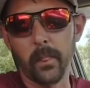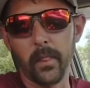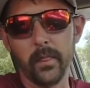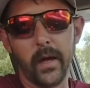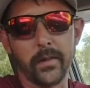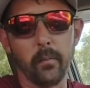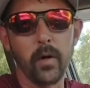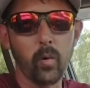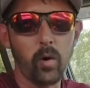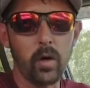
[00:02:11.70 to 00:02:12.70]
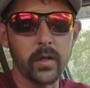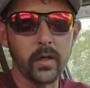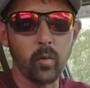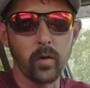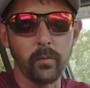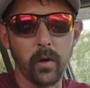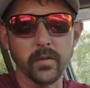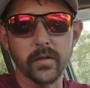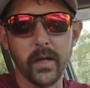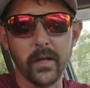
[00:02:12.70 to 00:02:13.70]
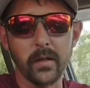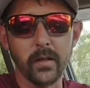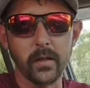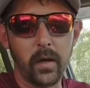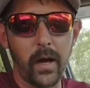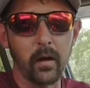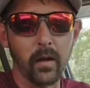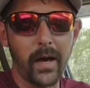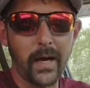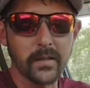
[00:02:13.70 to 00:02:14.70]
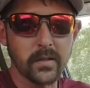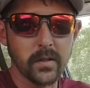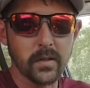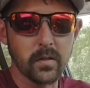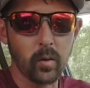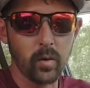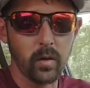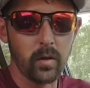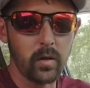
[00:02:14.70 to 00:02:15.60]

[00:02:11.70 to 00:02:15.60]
that the Milwaukee would most likely outlast this tool.